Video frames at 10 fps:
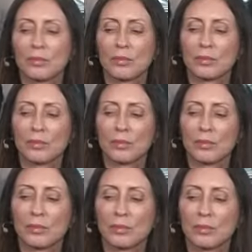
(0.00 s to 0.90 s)

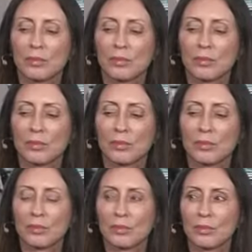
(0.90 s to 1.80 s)

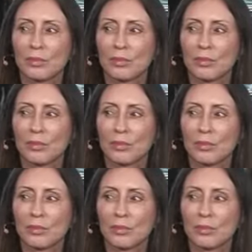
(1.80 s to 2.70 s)

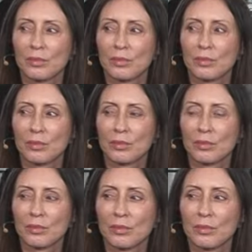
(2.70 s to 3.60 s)

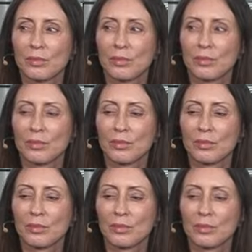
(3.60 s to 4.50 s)

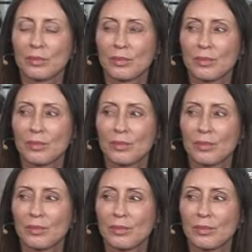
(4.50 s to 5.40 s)

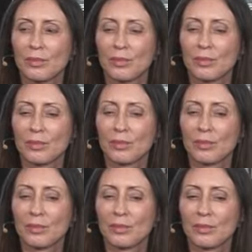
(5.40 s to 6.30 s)

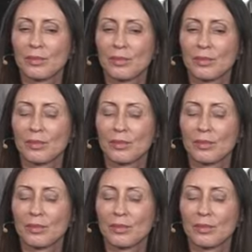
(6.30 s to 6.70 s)
The person shown says nothing.